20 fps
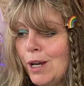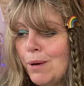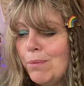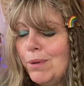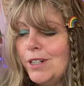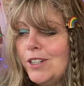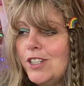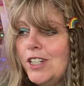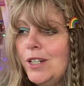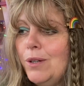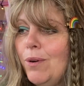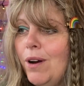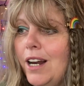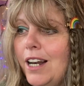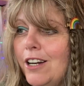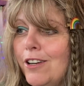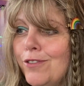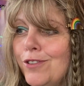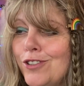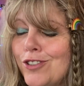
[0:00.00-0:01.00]
But do I
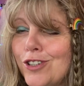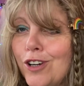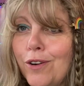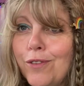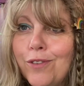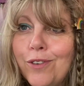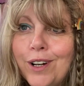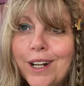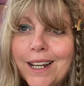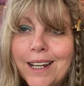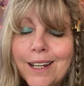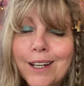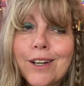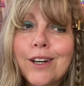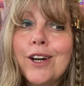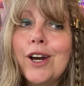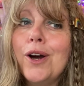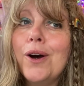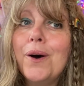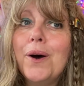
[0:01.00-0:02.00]
love shuffling?
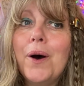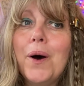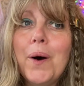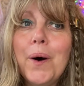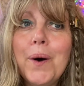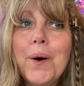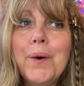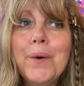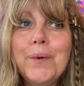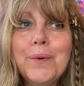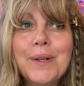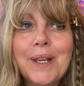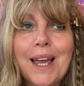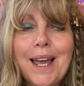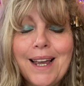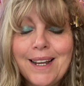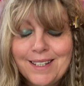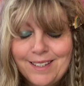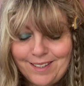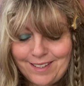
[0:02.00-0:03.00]
Oh
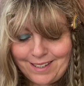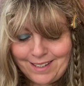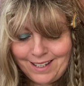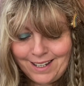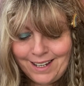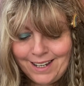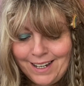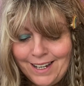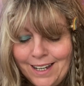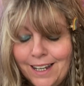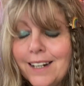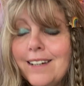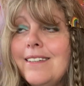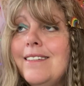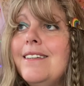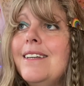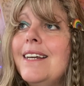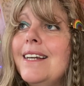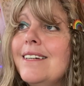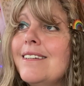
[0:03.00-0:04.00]
yes.
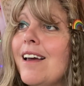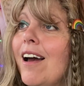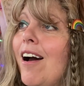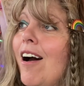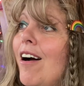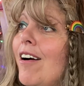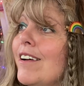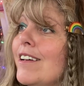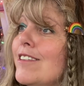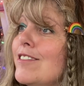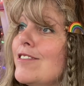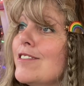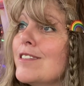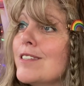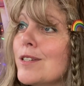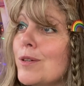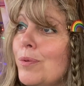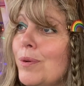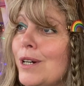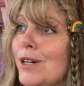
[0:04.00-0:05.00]
Did I
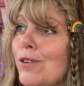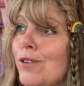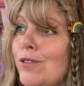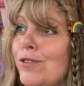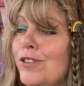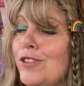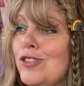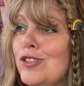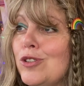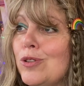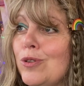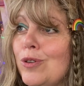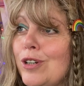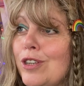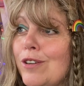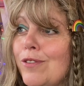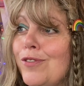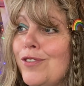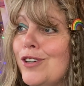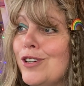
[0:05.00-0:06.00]
squeal for joy
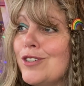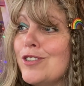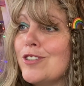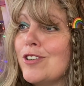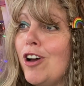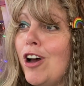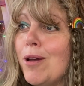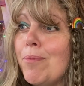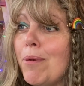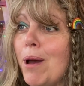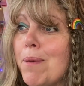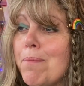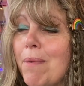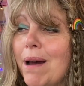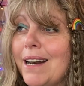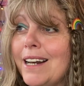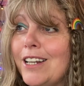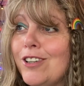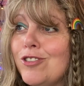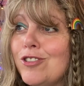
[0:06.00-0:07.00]
the first time I
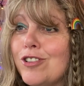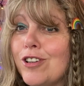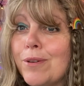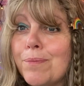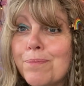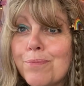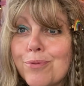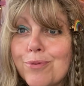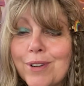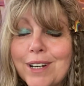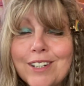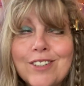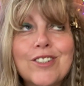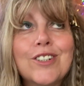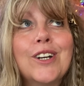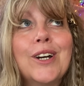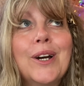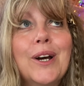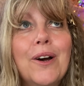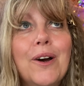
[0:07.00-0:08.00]
managed a
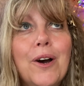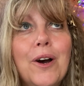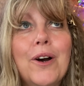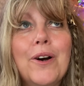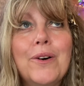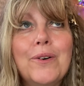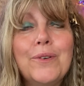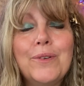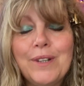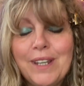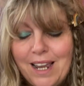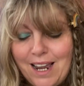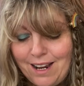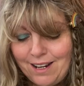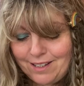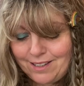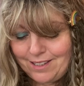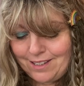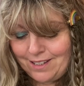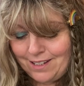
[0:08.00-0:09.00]
bridge? Oh
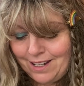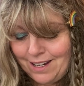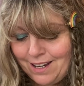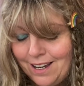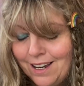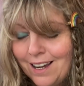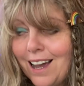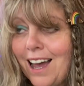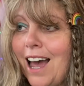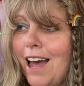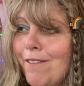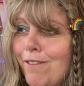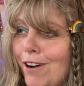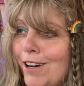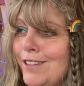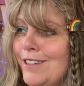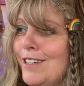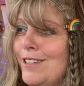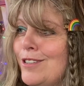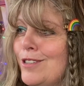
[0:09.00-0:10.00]
yes. Have
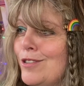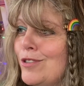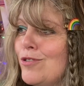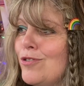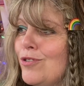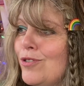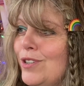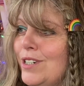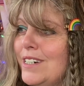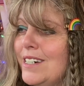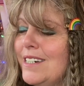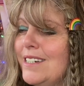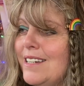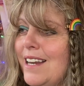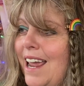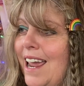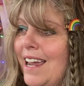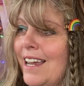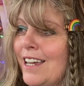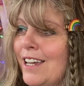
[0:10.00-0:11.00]
I destroyed a
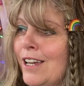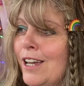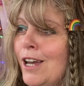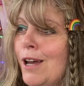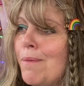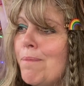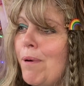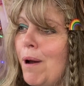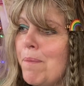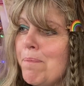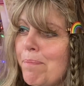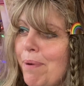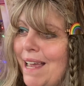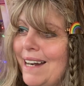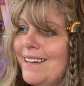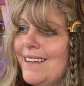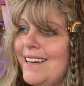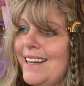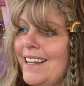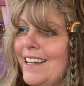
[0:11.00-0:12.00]
deck by
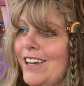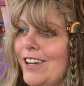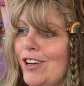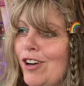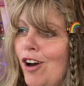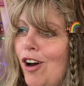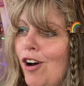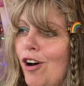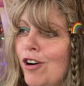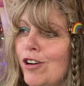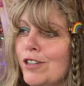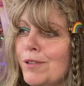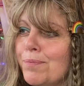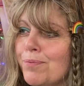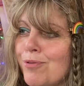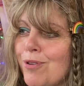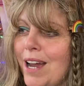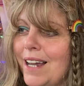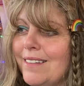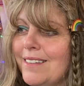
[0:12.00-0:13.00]
bending a card,
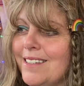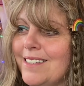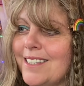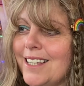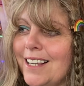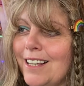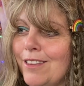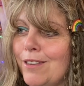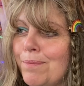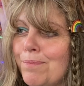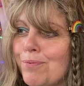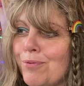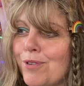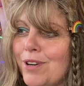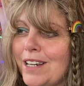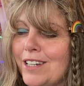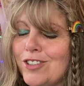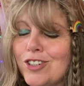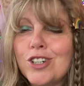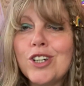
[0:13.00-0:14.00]
practicing the
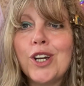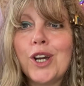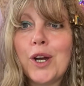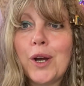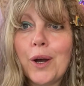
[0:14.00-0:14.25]
bridge?